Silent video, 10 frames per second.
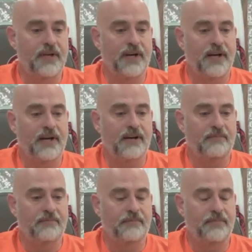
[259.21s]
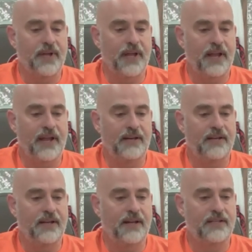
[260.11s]

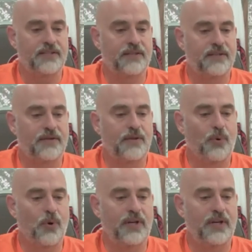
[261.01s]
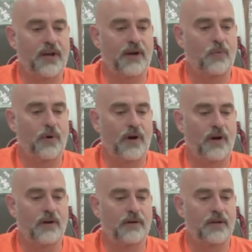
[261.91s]
And it's to the point now
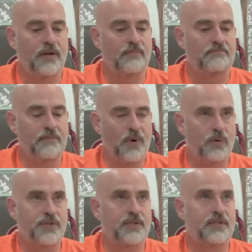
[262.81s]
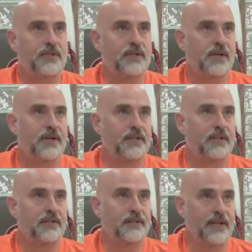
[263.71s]
where most
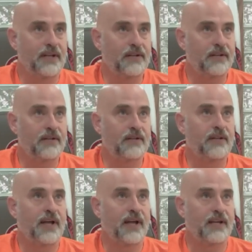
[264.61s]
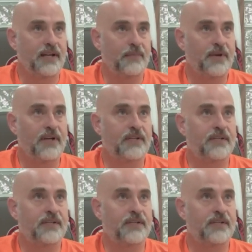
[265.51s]
legal academic